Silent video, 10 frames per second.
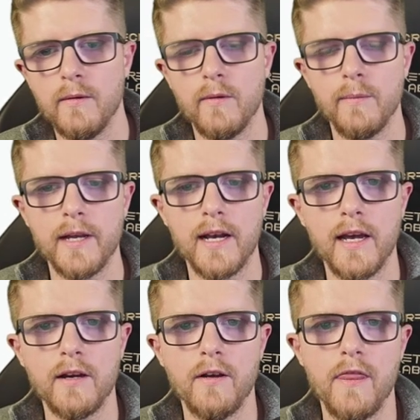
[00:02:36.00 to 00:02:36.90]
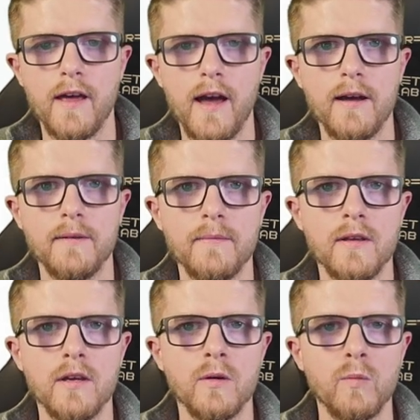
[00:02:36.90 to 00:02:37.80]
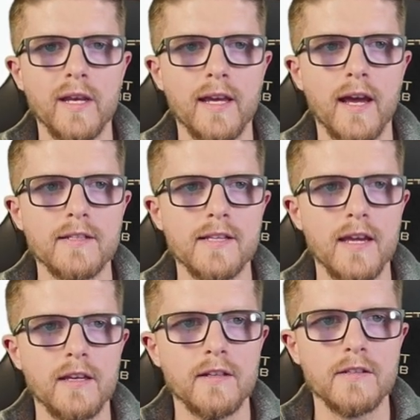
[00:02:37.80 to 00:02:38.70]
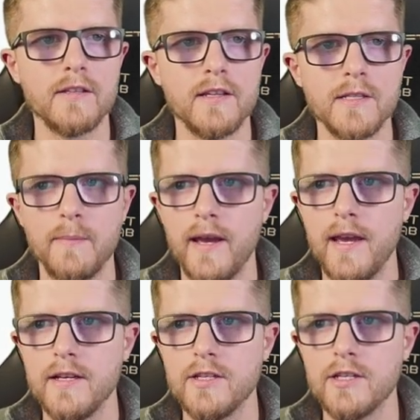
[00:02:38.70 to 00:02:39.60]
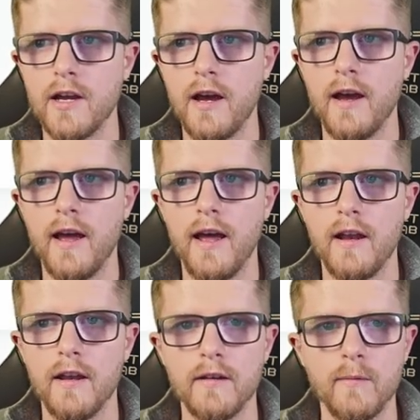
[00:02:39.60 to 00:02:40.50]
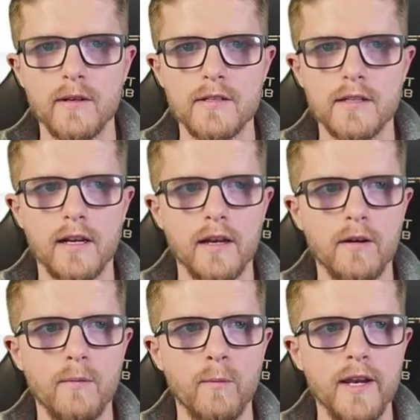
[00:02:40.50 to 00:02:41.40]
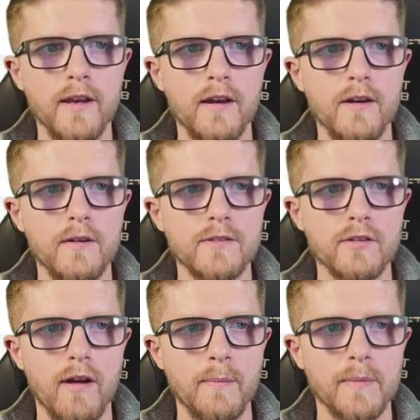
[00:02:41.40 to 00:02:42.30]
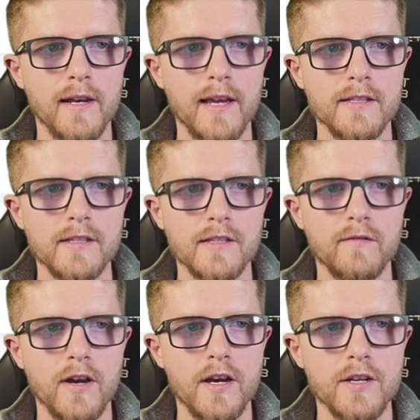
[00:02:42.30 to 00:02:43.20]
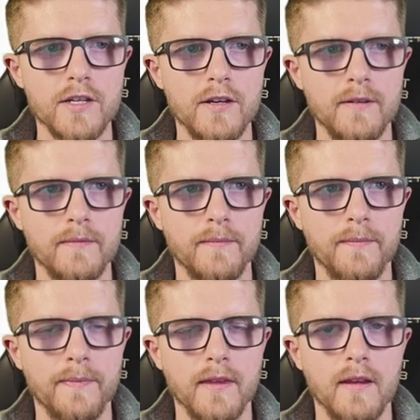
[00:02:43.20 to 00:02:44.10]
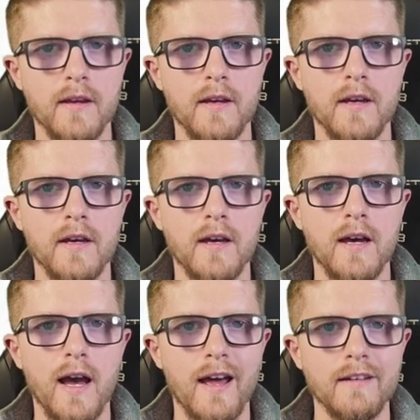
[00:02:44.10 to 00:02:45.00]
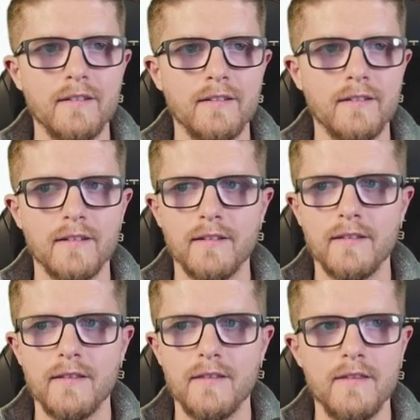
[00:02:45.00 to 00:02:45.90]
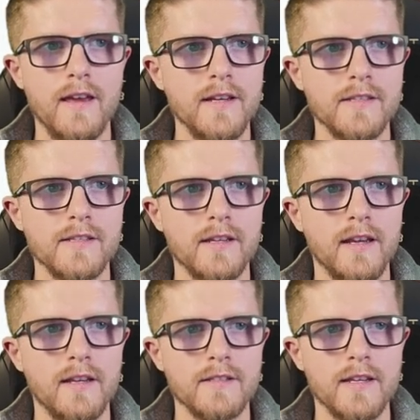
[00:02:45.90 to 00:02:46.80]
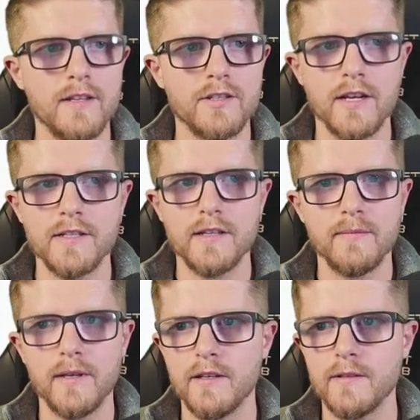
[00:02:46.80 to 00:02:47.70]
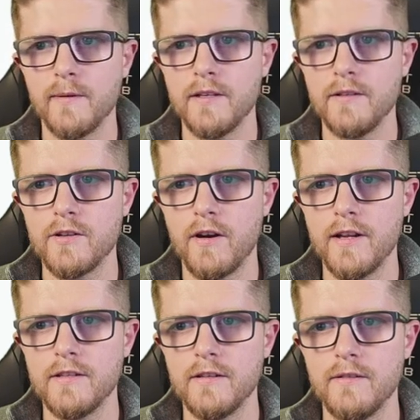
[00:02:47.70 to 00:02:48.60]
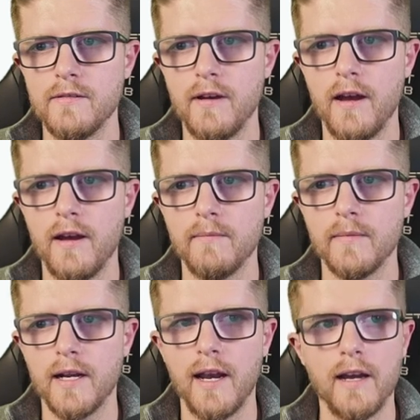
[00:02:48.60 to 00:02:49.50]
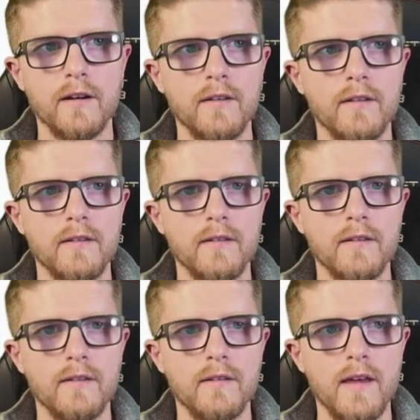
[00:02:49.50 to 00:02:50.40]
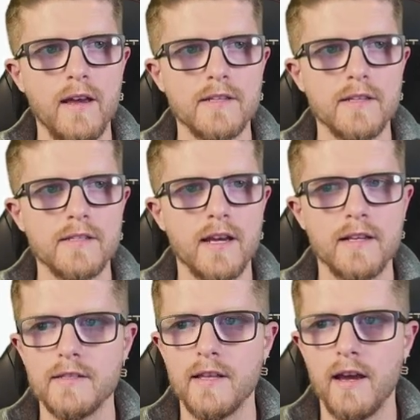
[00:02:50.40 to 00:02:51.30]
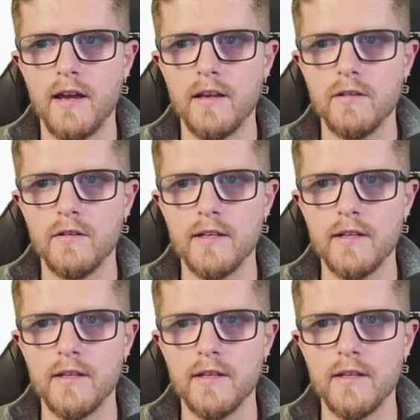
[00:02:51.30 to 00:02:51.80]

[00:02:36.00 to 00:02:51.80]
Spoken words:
When we click on that, we get taken to this page and we click on Windows, grab the latest version. And this is interesting because when you try to click on this, it says that you